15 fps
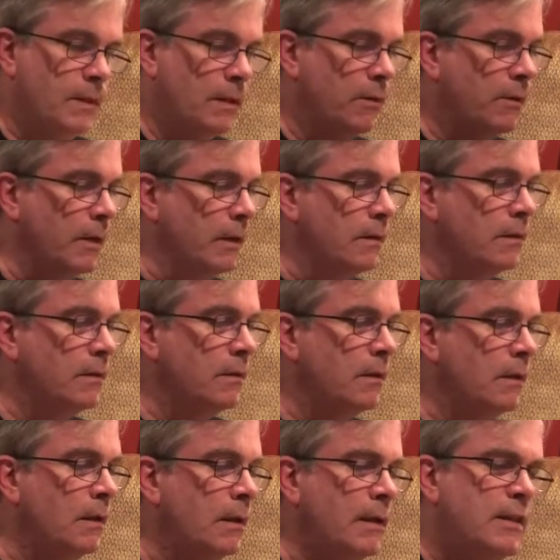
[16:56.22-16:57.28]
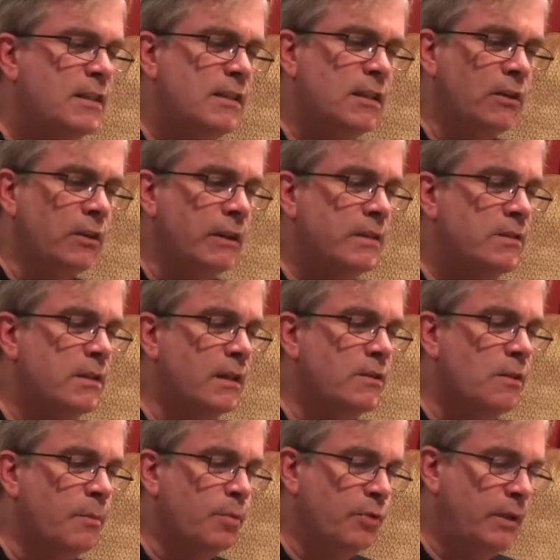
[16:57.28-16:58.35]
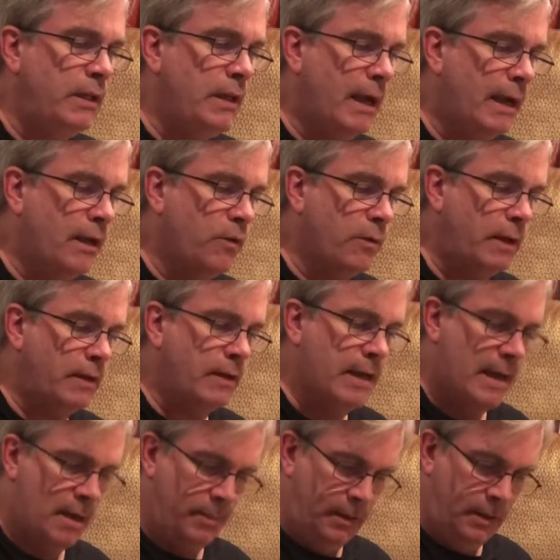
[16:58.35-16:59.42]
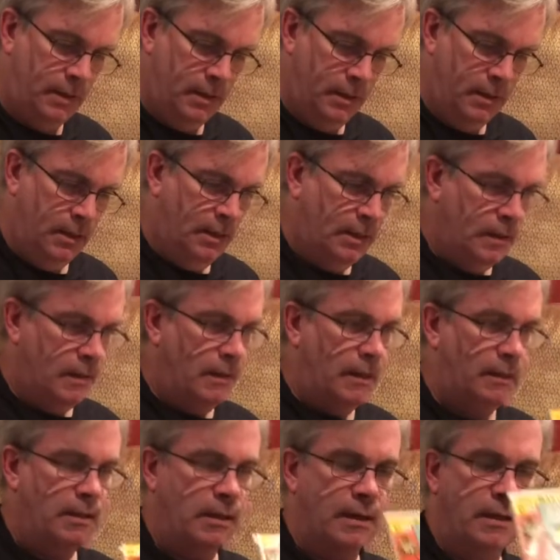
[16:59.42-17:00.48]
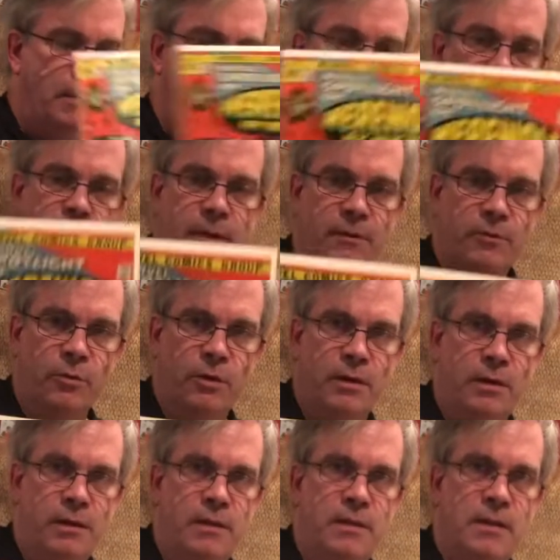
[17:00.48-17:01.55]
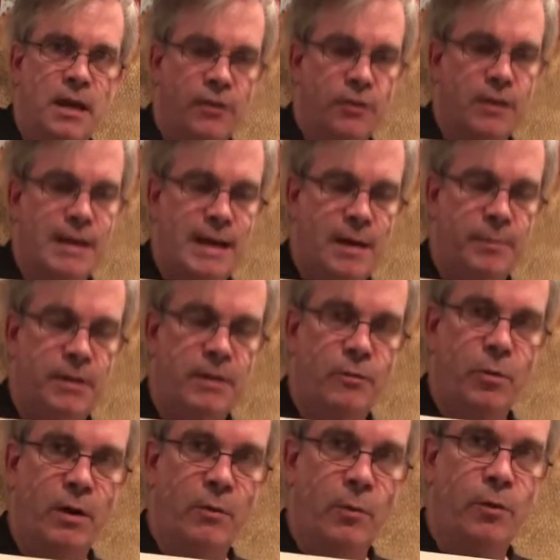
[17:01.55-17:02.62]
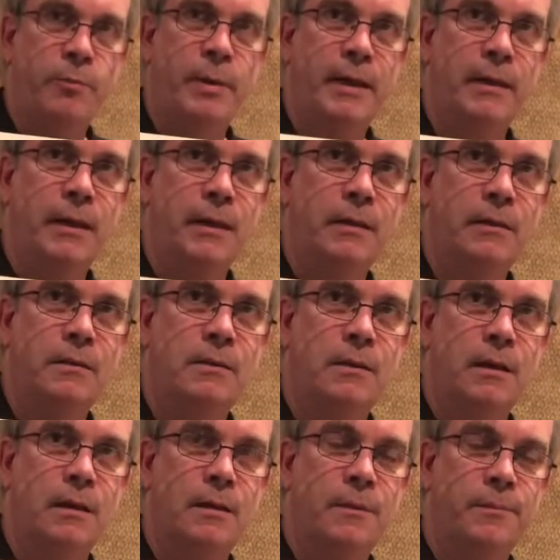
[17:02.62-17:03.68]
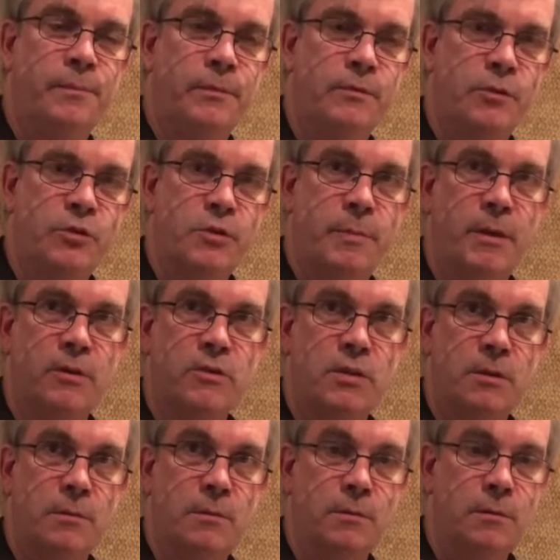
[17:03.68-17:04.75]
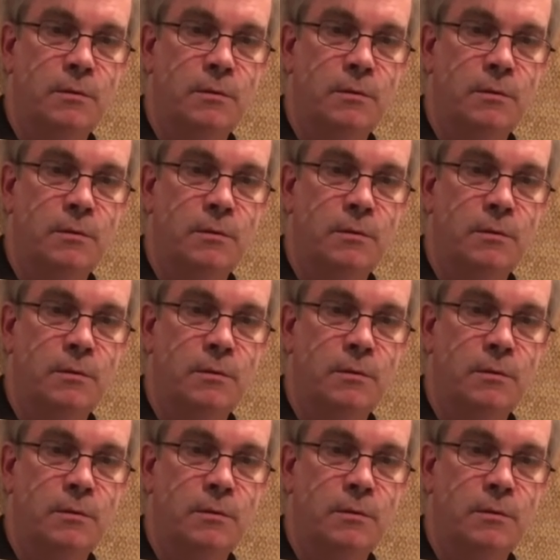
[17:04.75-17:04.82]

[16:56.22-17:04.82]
Okay. Still is a pretty high grade copy. I think I got what I paid for it. Another copy of Werewolf by Night, first appearance in